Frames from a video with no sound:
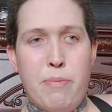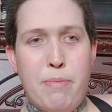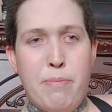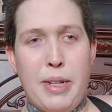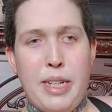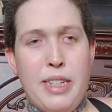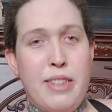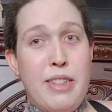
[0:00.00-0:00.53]

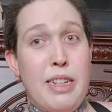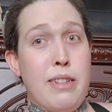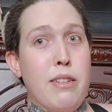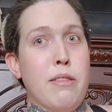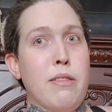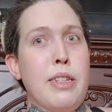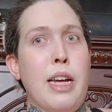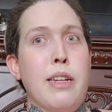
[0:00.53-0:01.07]
But it's like
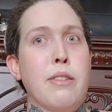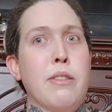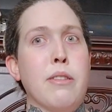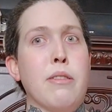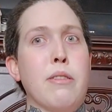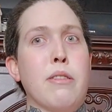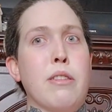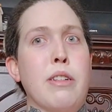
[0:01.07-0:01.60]
Tess
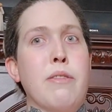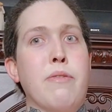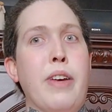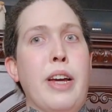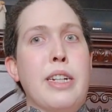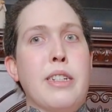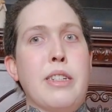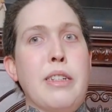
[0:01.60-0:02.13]
is
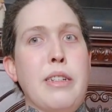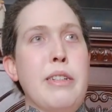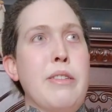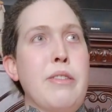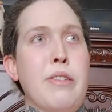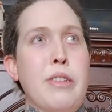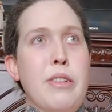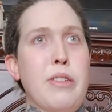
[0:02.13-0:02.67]
infected, and
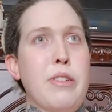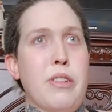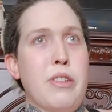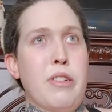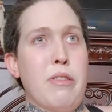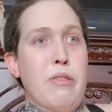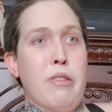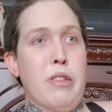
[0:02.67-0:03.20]

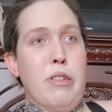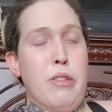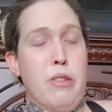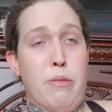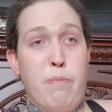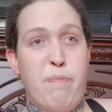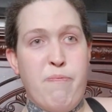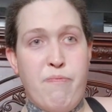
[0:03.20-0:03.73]
she's
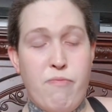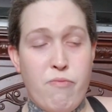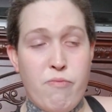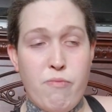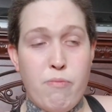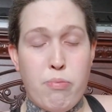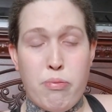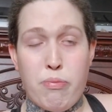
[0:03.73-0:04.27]

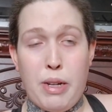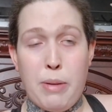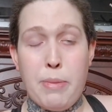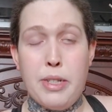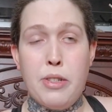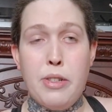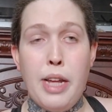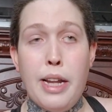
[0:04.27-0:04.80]
pretty
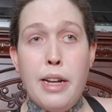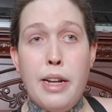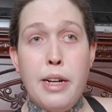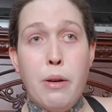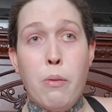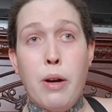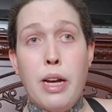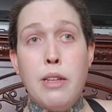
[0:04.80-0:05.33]
much dead
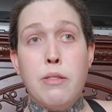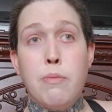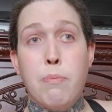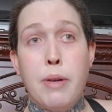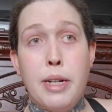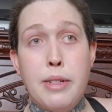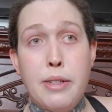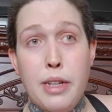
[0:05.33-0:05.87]
anyways,
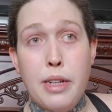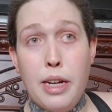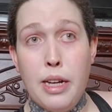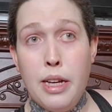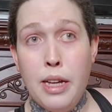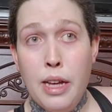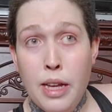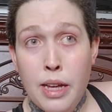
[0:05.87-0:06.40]
but
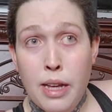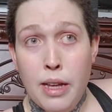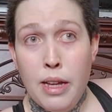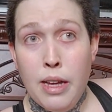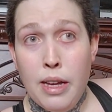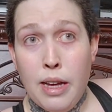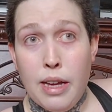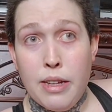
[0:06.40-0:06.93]

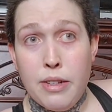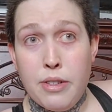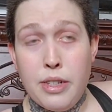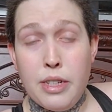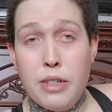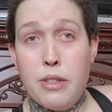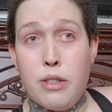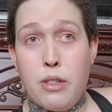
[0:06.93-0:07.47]
she
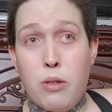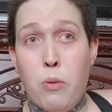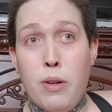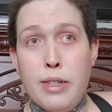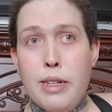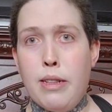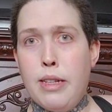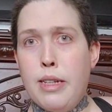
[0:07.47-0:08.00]
is going
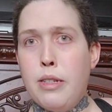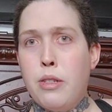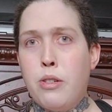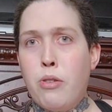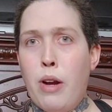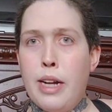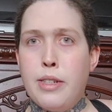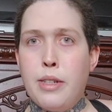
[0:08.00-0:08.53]
to at least
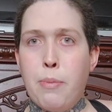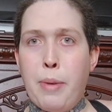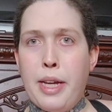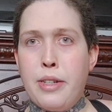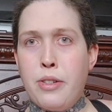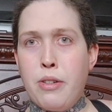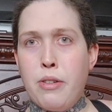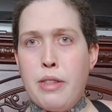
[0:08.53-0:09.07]
try to make
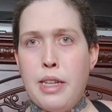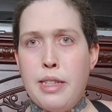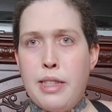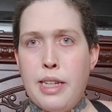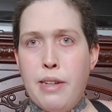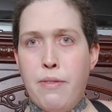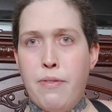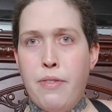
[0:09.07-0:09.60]
sure that
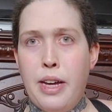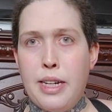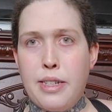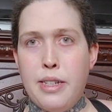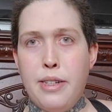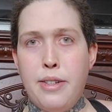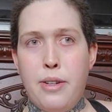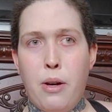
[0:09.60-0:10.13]
the
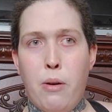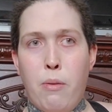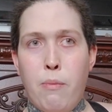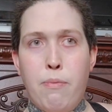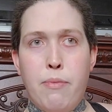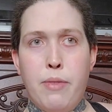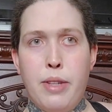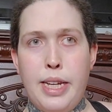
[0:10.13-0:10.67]
infected don't
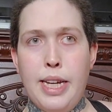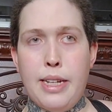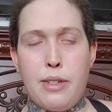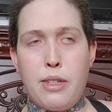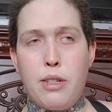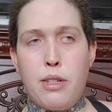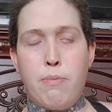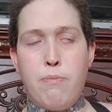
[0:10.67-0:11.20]

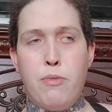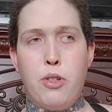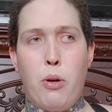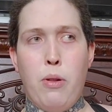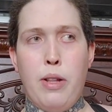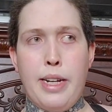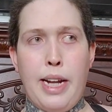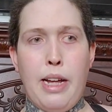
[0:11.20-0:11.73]
get
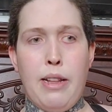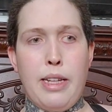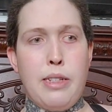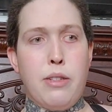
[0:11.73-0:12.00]
Joel and Ellie.